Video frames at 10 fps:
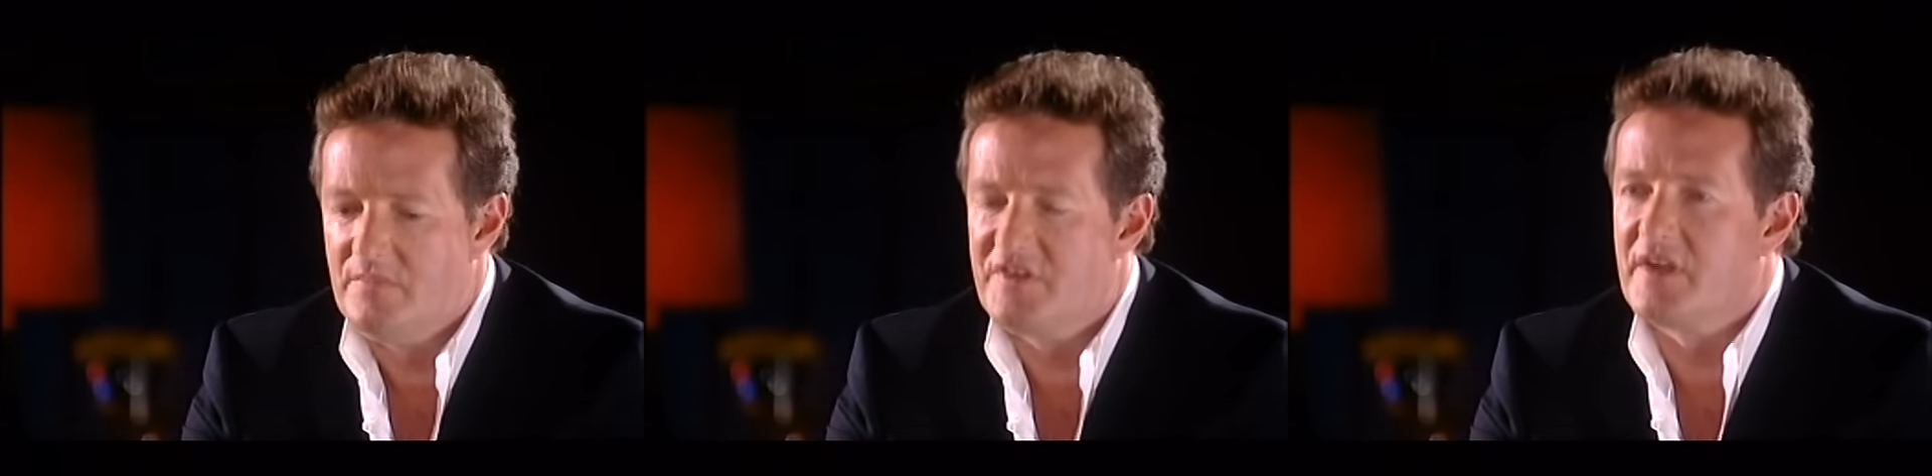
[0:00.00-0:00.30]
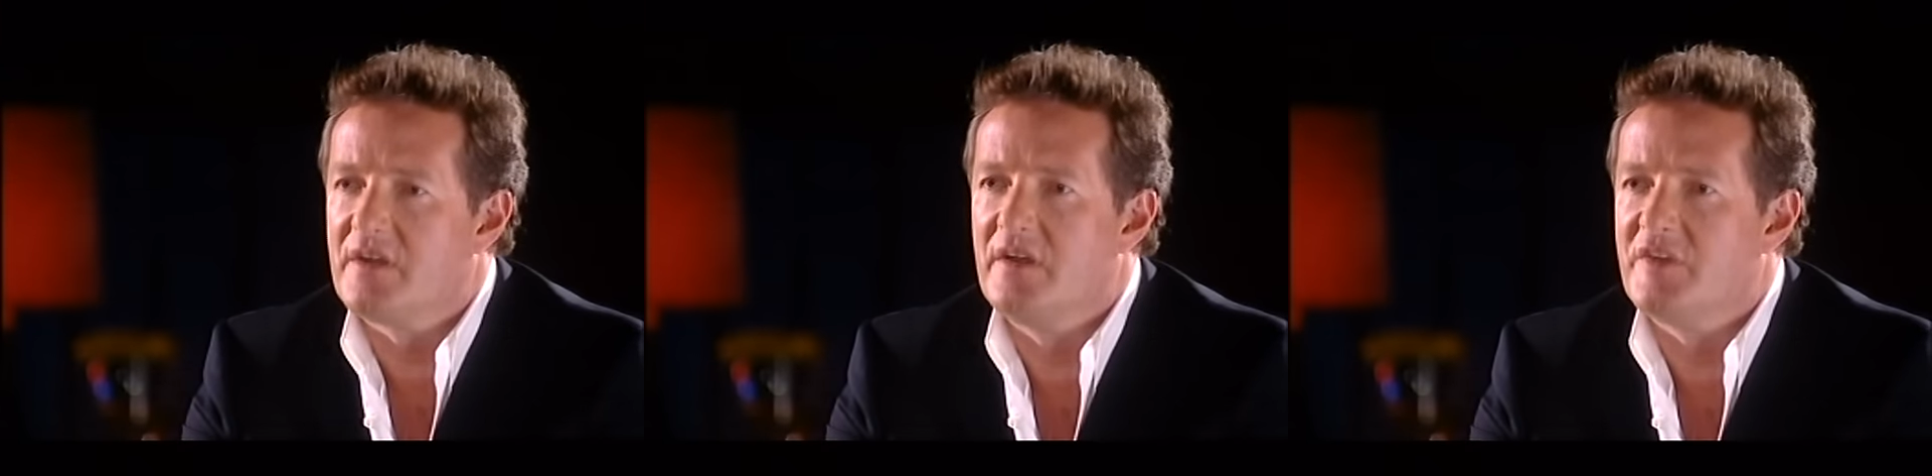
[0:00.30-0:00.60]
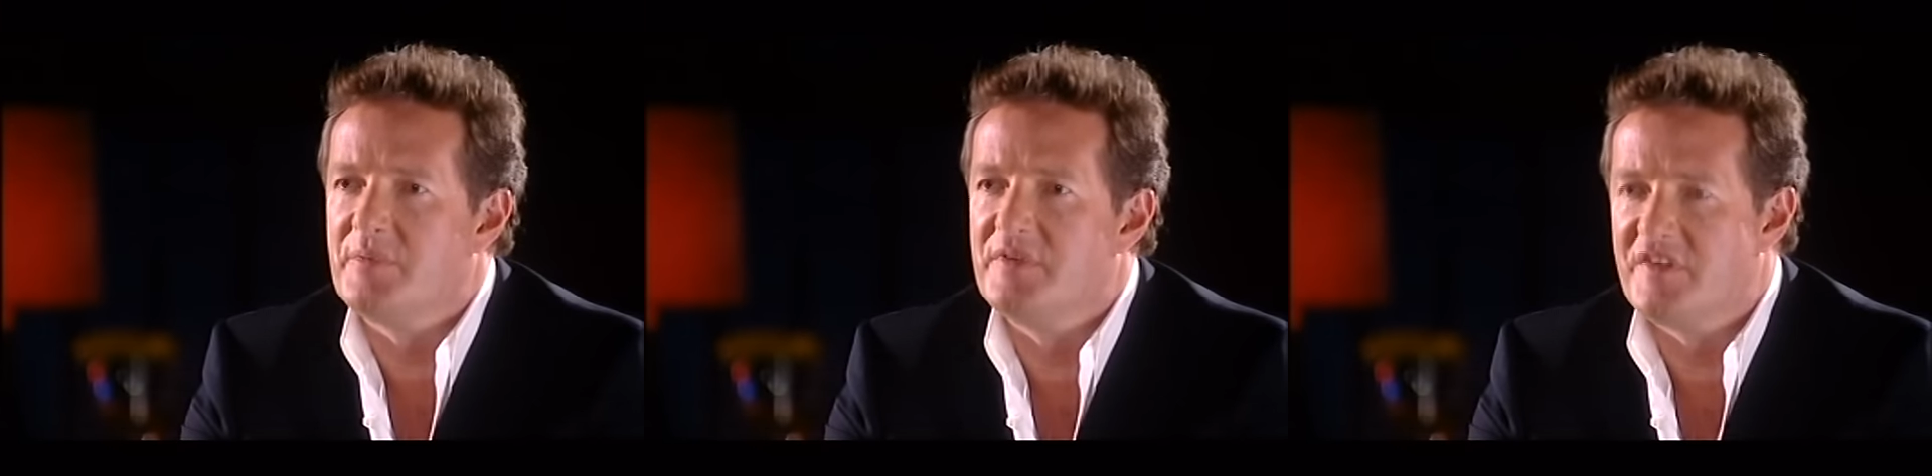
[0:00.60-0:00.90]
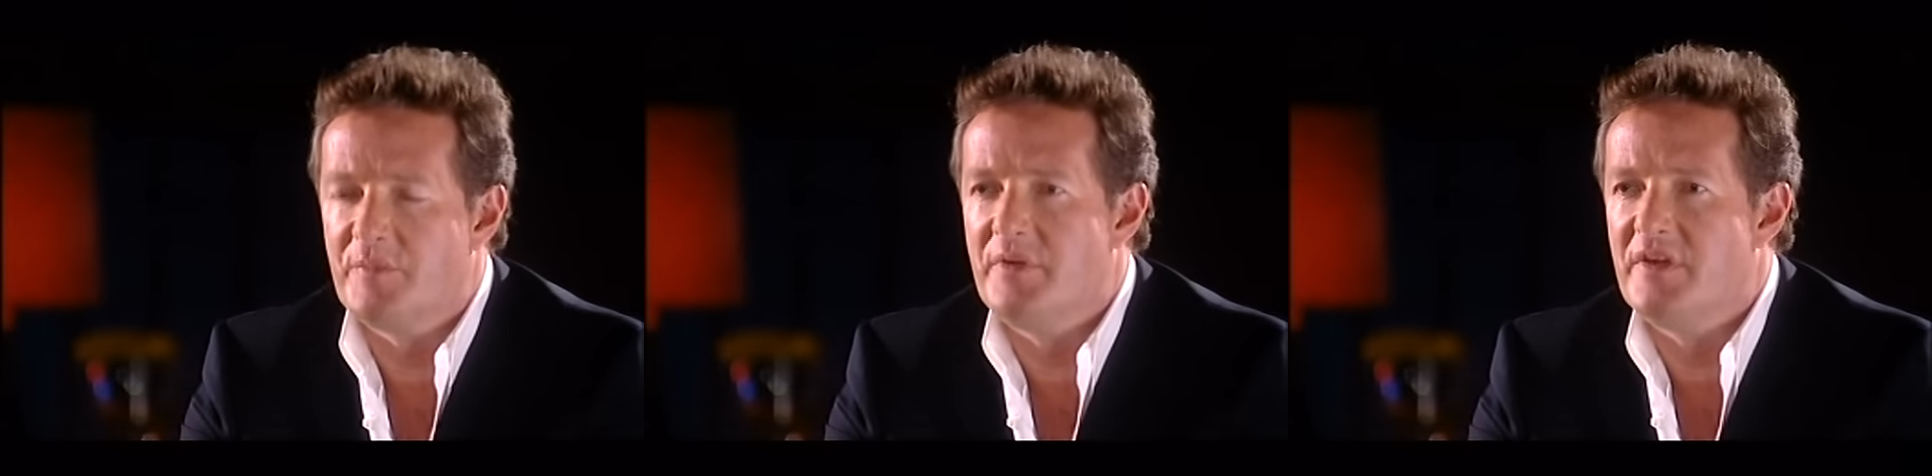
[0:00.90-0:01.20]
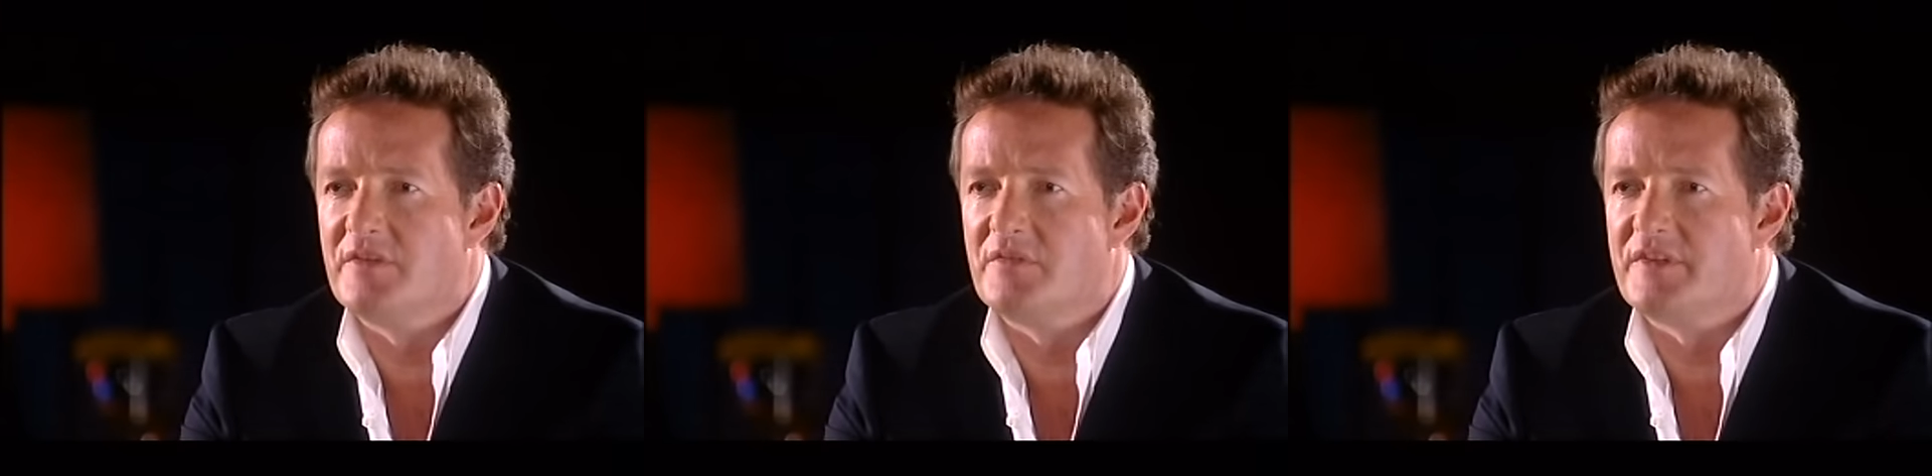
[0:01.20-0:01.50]
Second husband
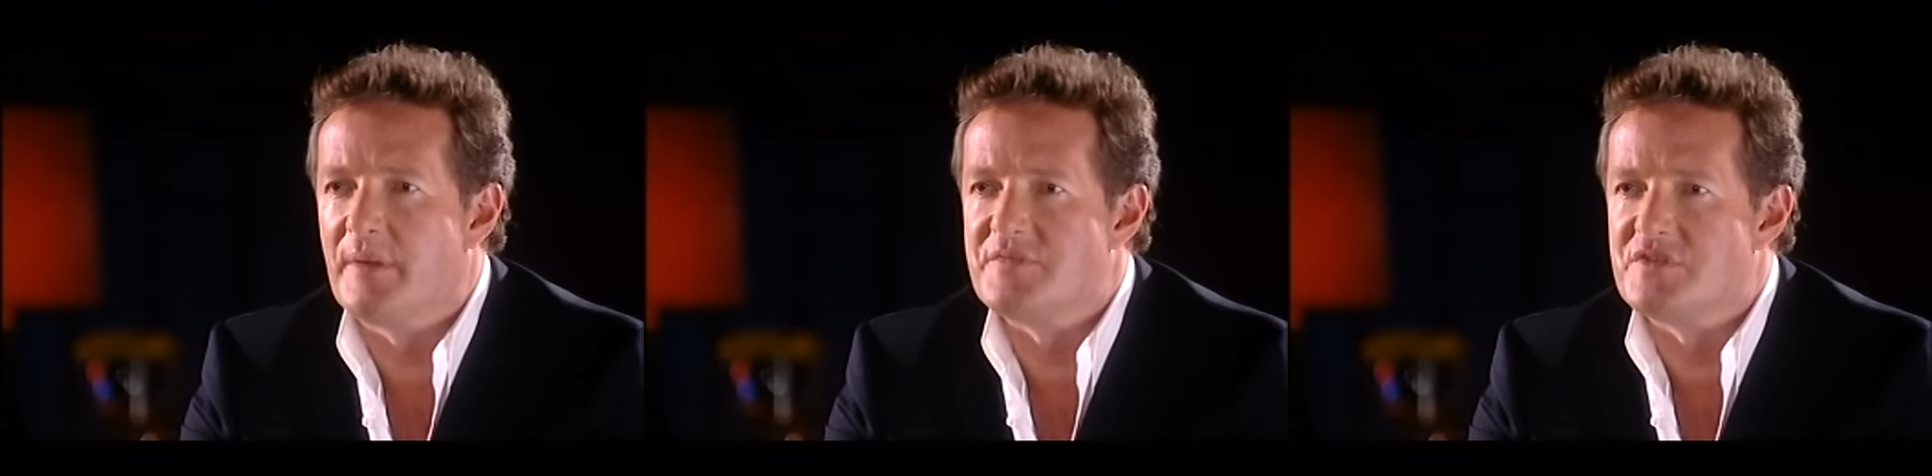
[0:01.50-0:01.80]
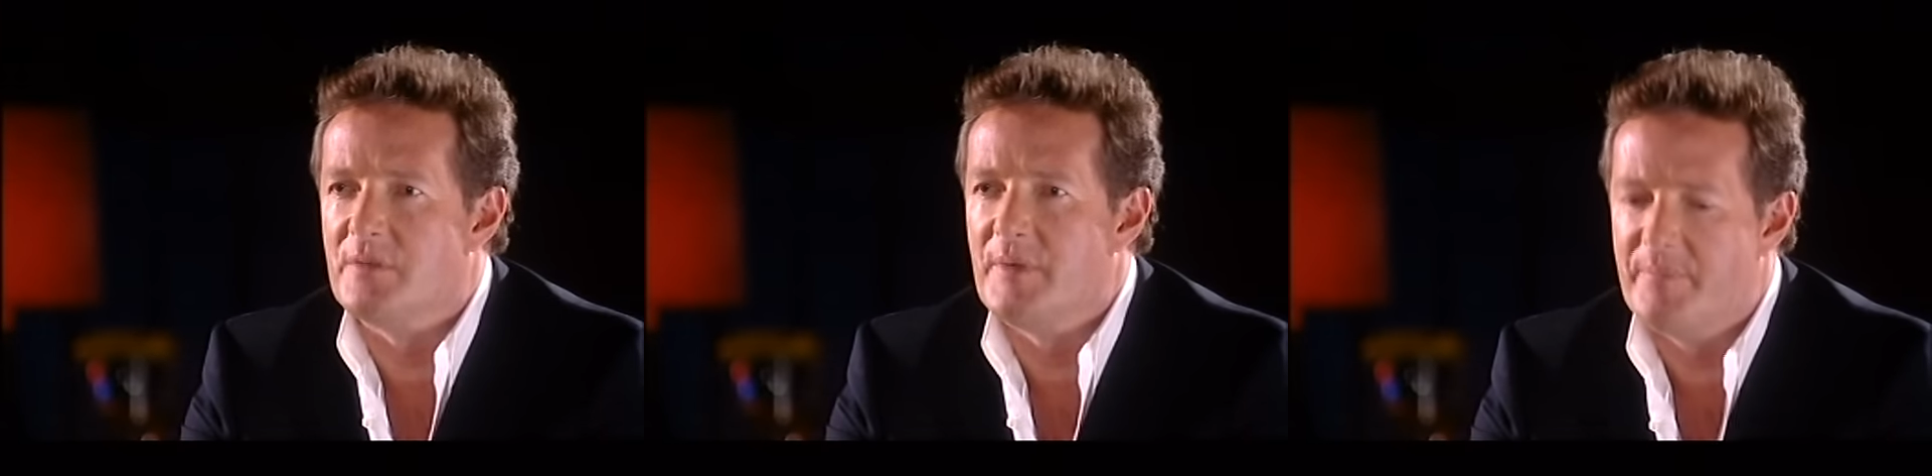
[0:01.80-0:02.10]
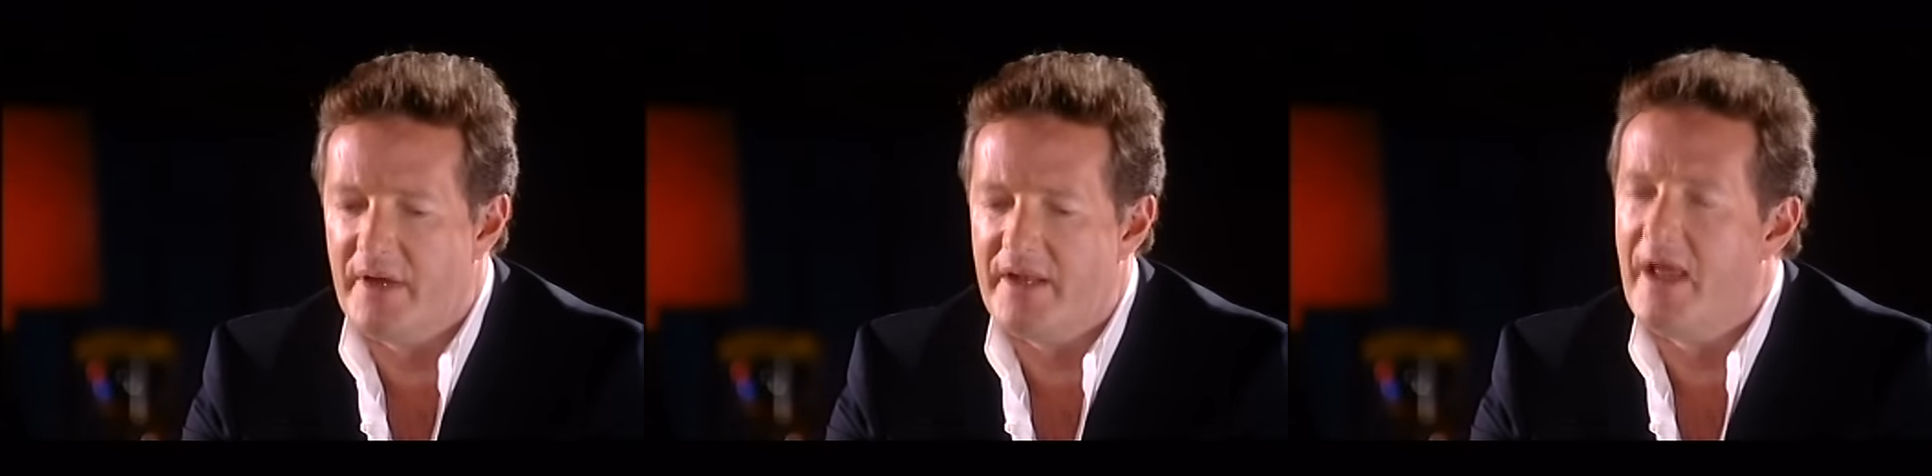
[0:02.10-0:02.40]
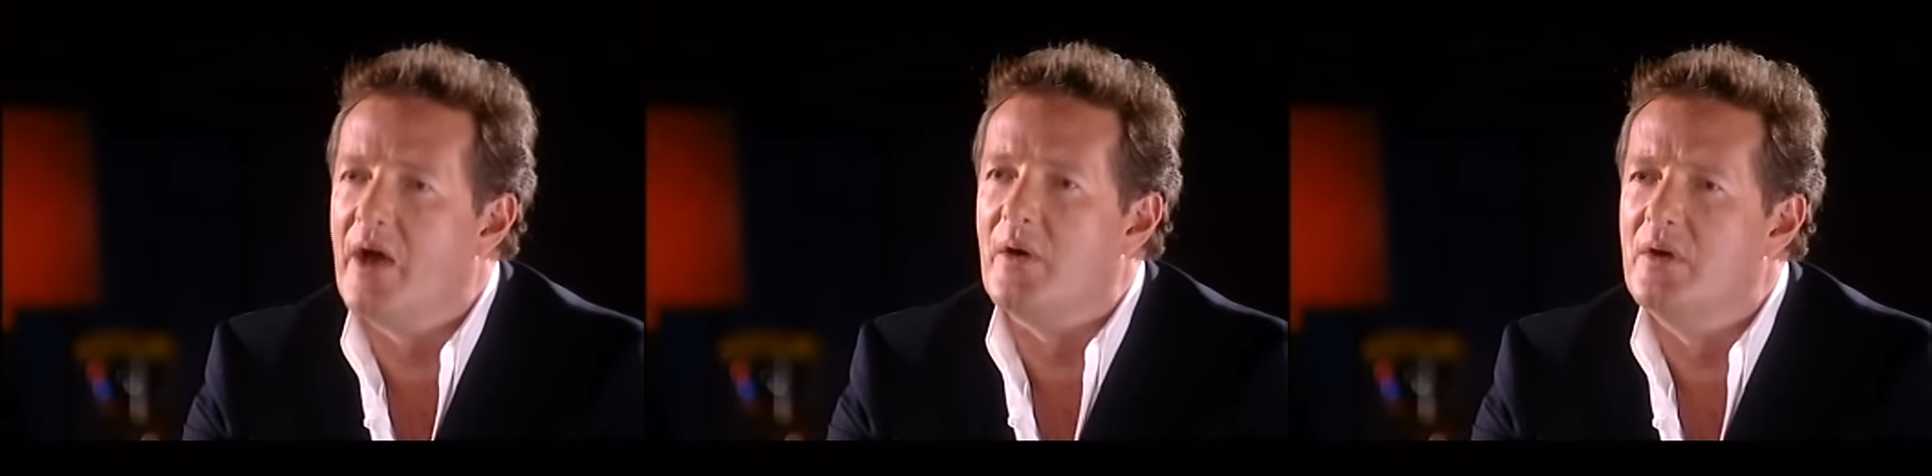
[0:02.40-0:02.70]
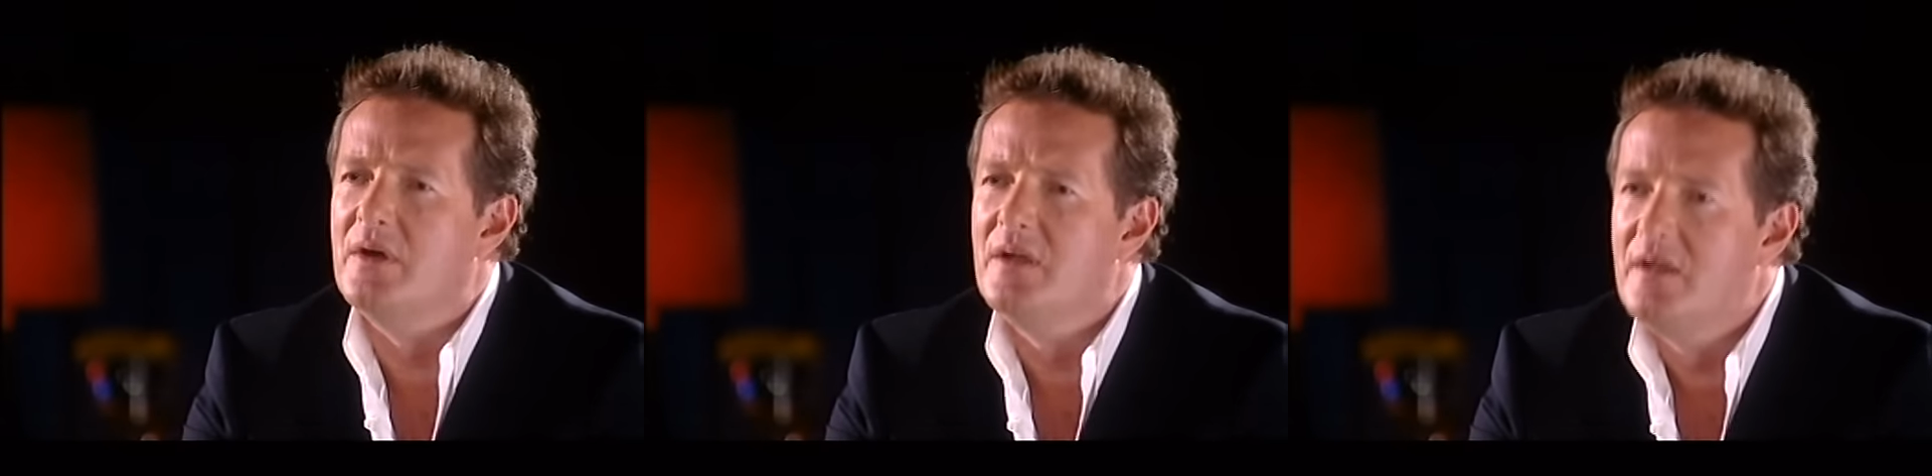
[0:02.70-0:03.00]
disappears at reception. I mean, by
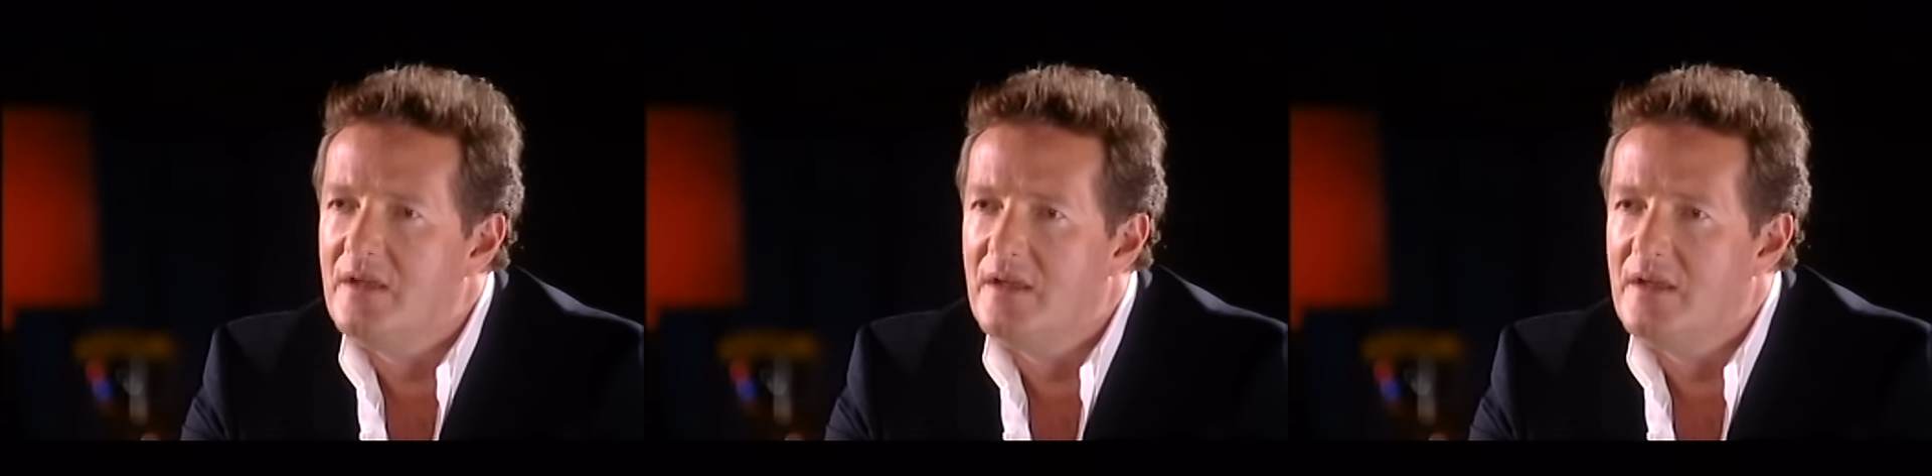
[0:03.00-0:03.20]
now,